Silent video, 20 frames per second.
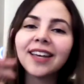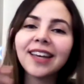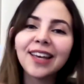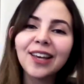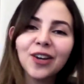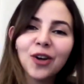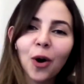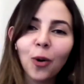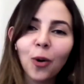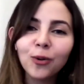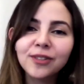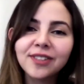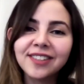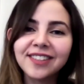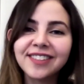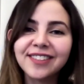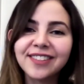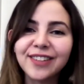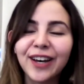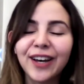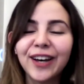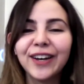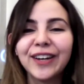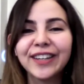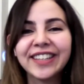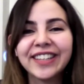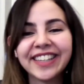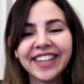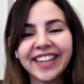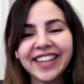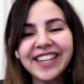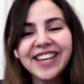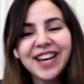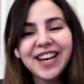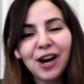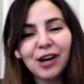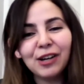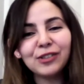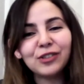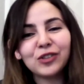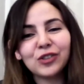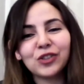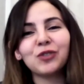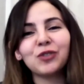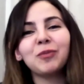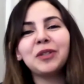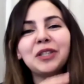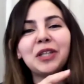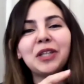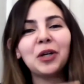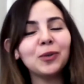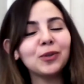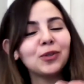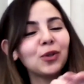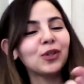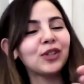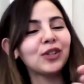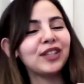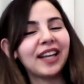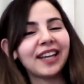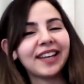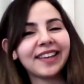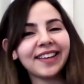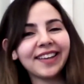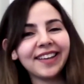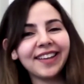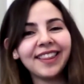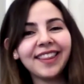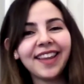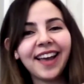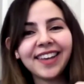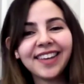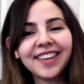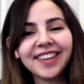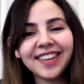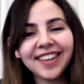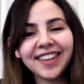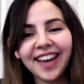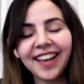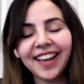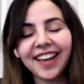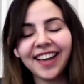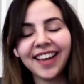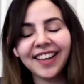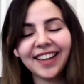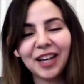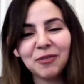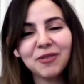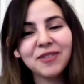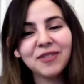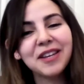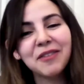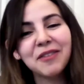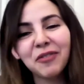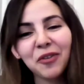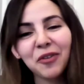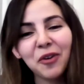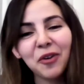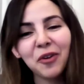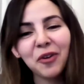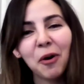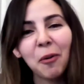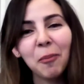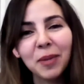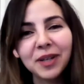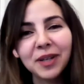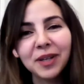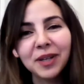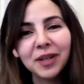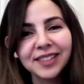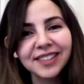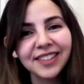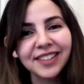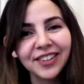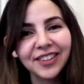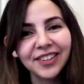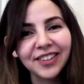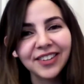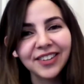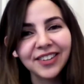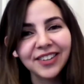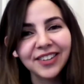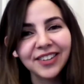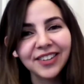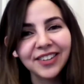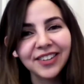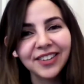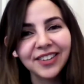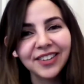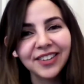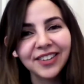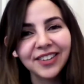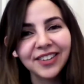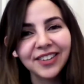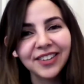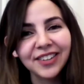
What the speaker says: ghost, okay, on social media who would only like, and I would never comment on anything, and I would